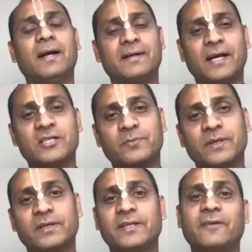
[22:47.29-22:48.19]

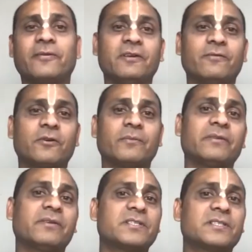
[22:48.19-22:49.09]
attachment, they are free from
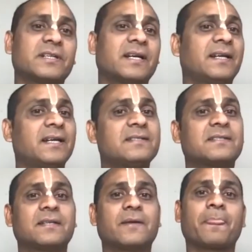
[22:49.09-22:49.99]
aversion, and
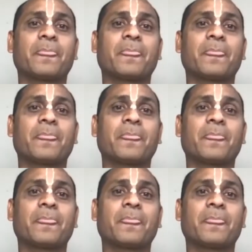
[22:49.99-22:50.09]
hence